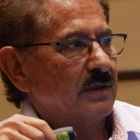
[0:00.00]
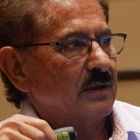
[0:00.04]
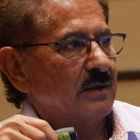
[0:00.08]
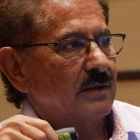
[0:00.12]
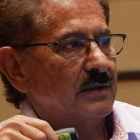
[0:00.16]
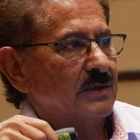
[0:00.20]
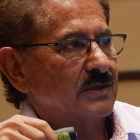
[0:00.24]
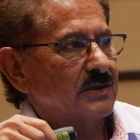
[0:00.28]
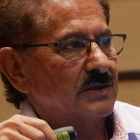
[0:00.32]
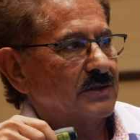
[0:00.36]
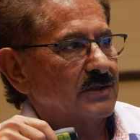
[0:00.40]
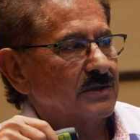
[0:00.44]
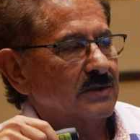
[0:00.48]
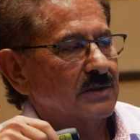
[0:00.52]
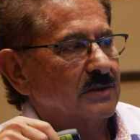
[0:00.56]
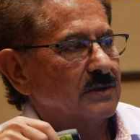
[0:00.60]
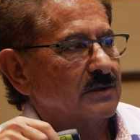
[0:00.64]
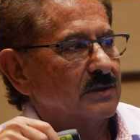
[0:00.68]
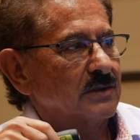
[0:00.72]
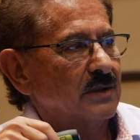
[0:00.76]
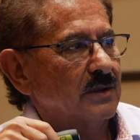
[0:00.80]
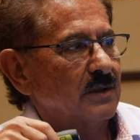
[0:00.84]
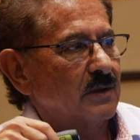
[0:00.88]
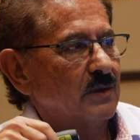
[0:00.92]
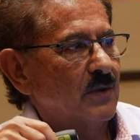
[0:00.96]
it's just
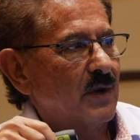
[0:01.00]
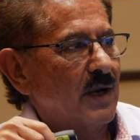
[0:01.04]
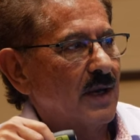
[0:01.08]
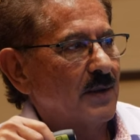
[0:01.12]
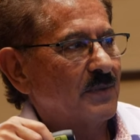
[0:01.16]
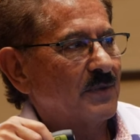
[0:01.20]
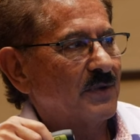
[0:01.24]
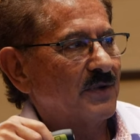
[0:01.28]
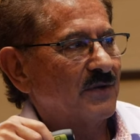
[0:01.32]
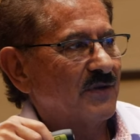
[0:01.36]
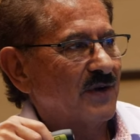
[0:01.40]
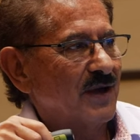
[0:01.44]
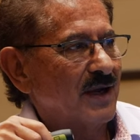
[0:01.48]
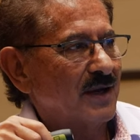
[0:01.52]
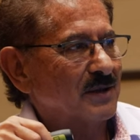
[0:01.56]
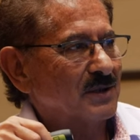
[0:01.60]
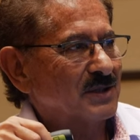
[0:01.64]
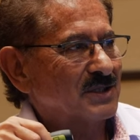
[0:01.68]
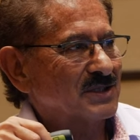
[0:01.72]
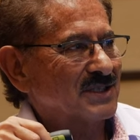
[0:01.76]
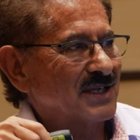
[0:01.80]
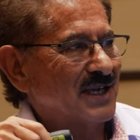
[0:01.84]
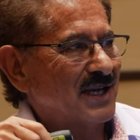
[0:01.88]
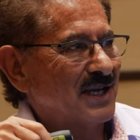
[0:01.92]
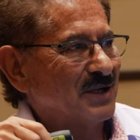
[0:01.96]
going to wipe the
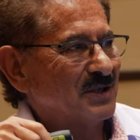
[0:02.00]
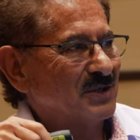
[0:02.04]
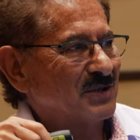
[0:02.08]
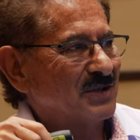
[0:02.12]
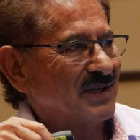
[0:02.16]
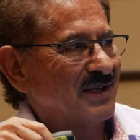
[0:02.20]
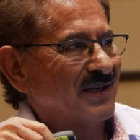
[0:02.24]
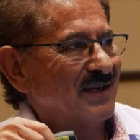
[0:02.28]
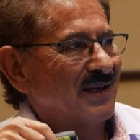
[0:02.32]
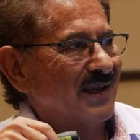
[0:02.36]
virus out